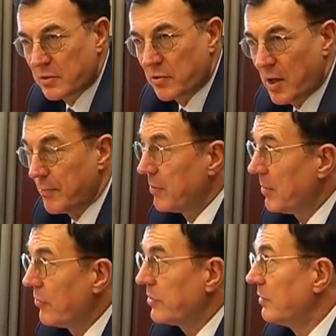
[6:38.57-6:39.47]
You go up the
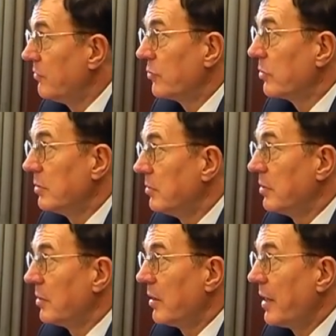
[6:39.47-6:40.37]
mountain for
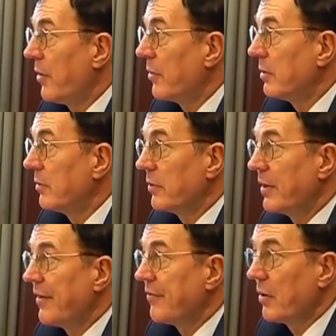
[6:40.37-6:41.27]
an hour or
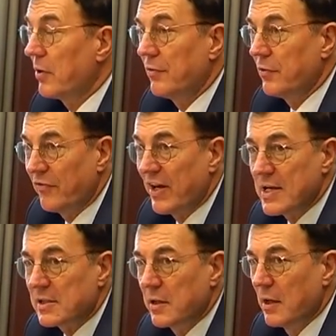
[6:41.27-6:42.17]
a half hour if you
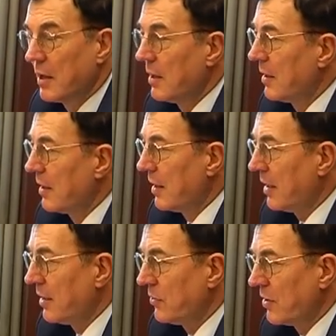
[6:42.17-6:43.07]
fast,
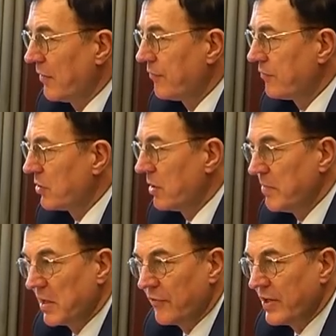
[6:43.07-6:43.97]
and you're in
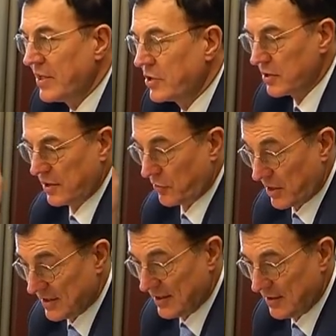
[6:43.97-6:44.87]
the middle of nature, and you
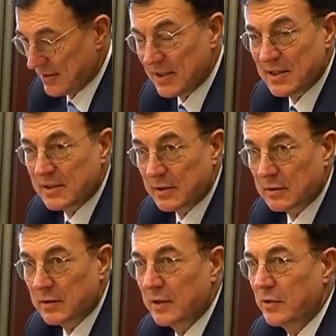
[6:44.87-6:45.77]
can see the city
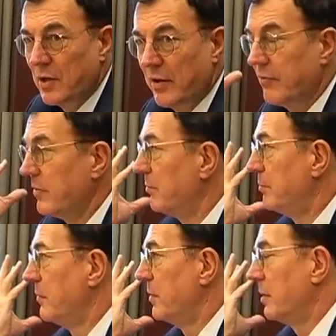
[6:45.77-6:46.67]
still, and you have the
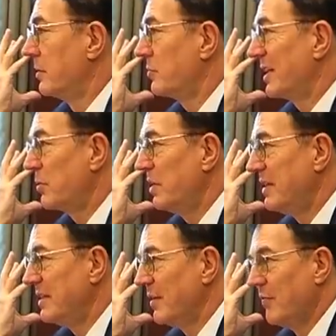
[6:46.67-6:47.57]

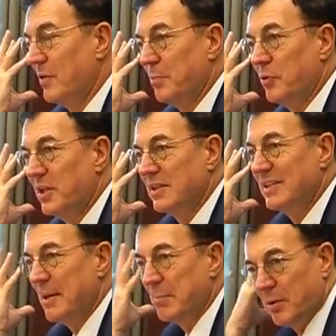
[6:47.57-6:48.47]
tranquility of the Buddhist
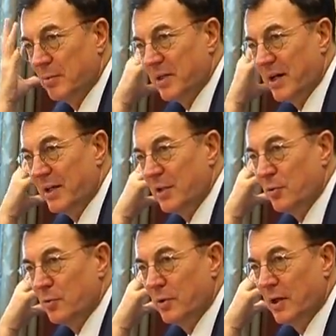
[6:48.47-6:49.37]
temple behind
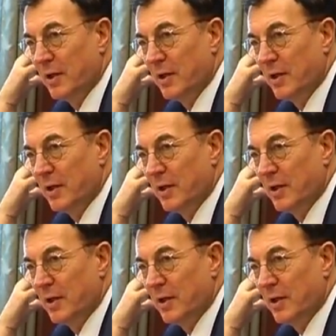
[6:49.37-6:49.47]
you.